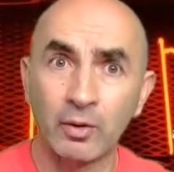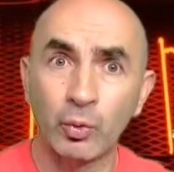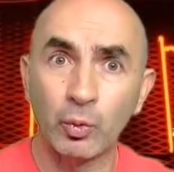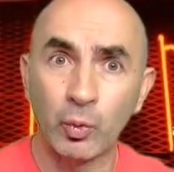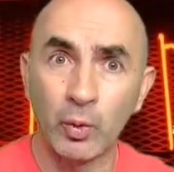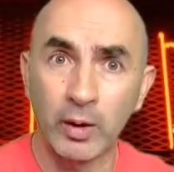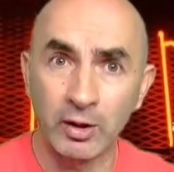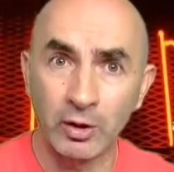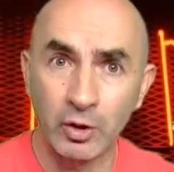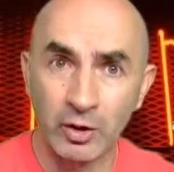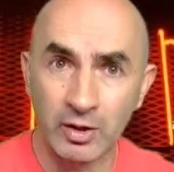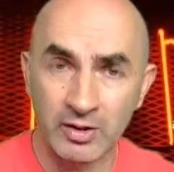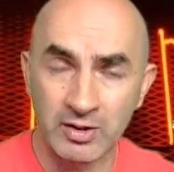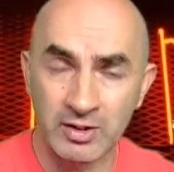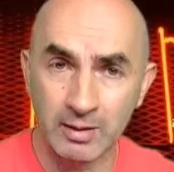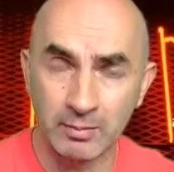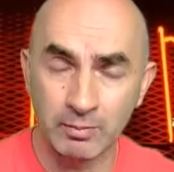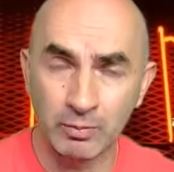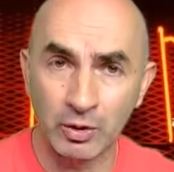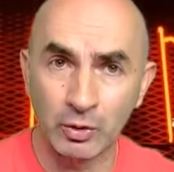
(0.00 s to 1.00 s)
when you
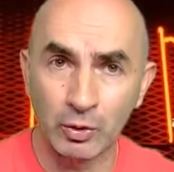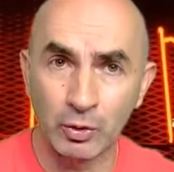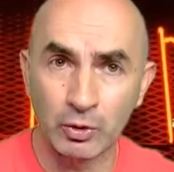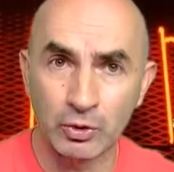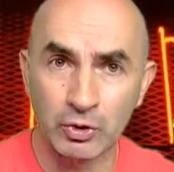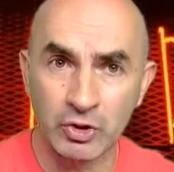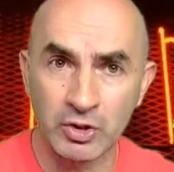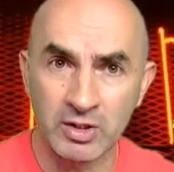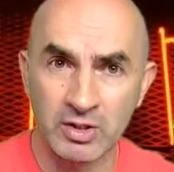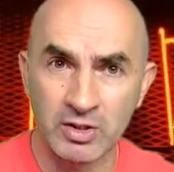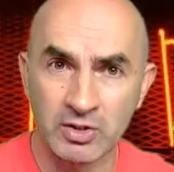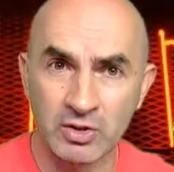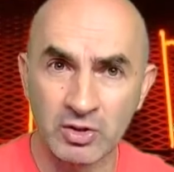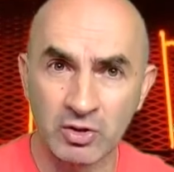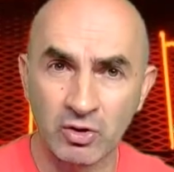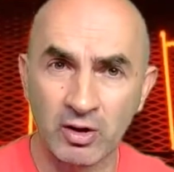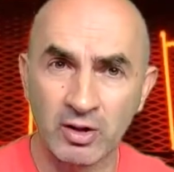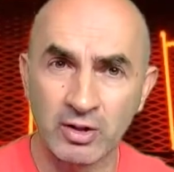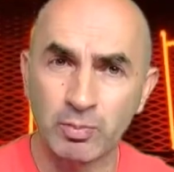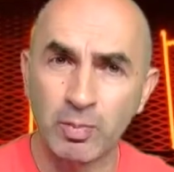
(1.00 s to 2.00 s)
accept the Lord Jesus
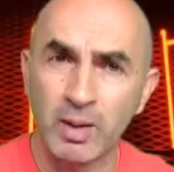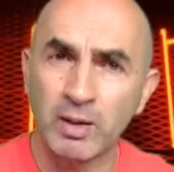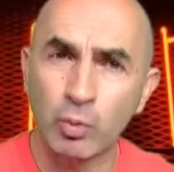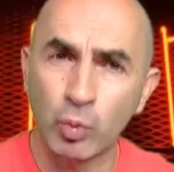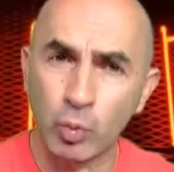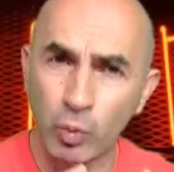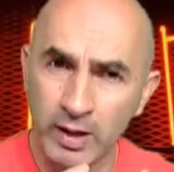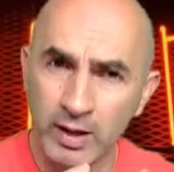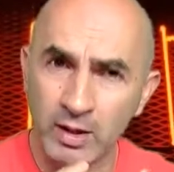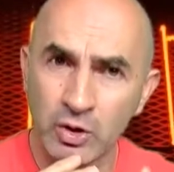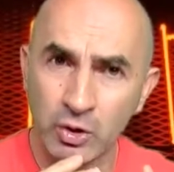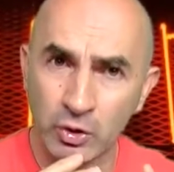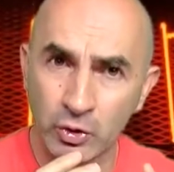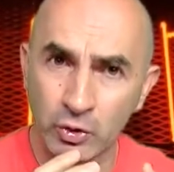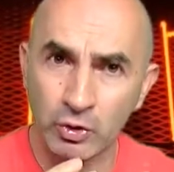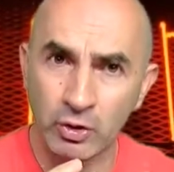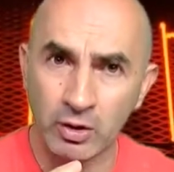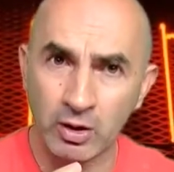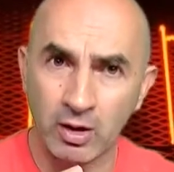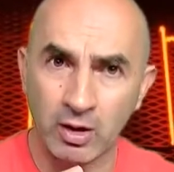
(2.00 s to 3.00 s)
Christ. But when you
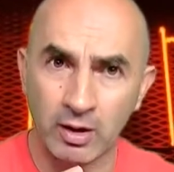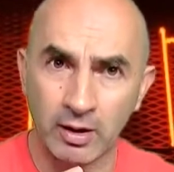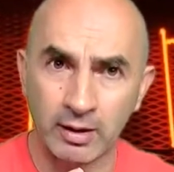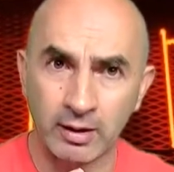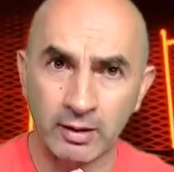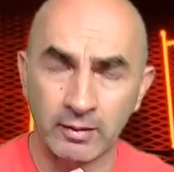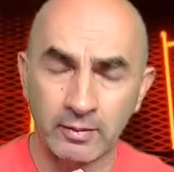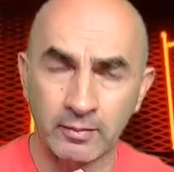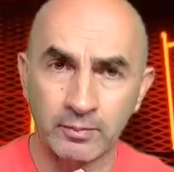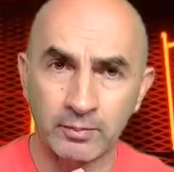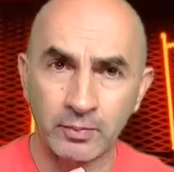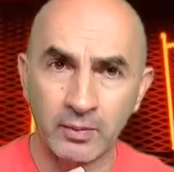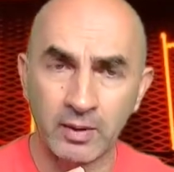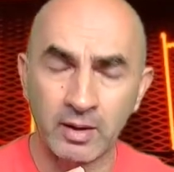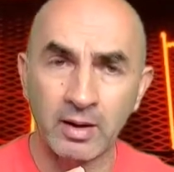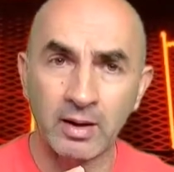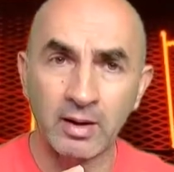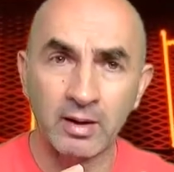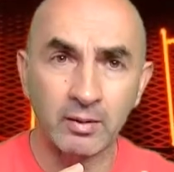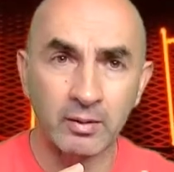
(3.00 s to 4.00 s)
die,
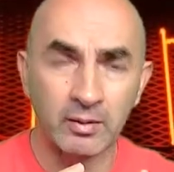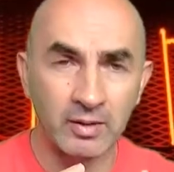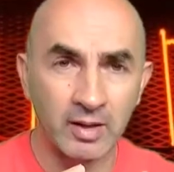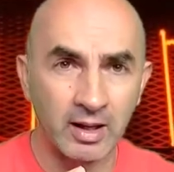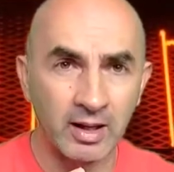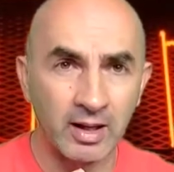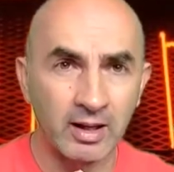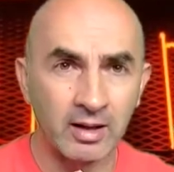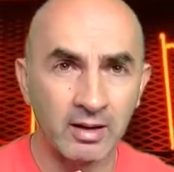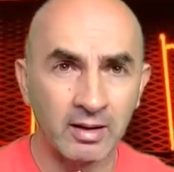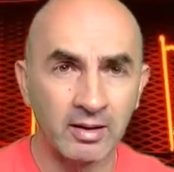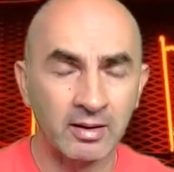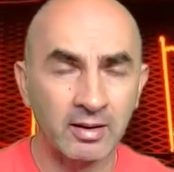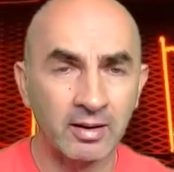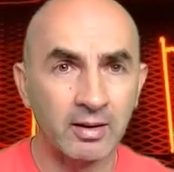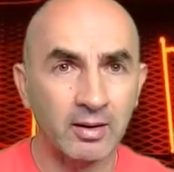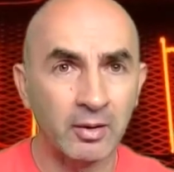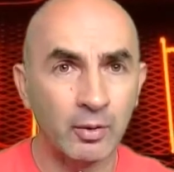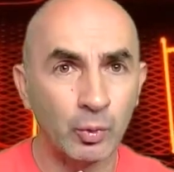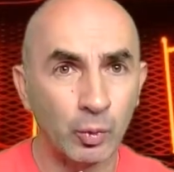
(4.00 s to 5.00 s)
there
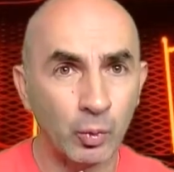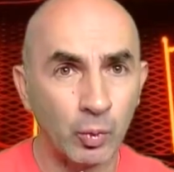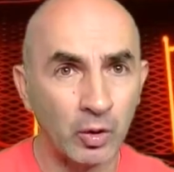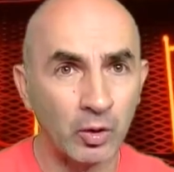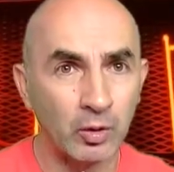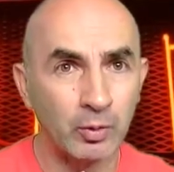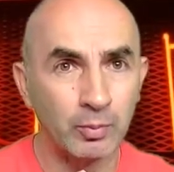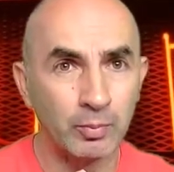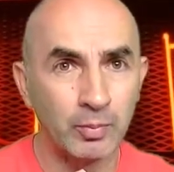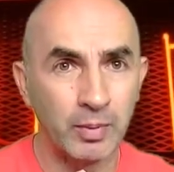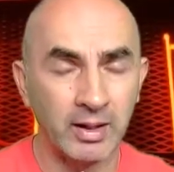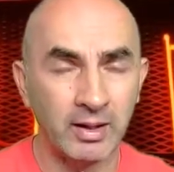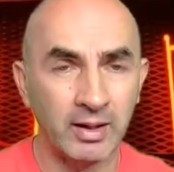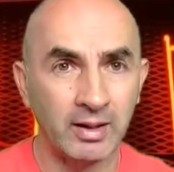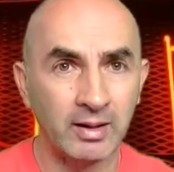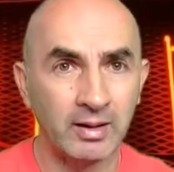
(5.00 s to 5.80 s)
will be,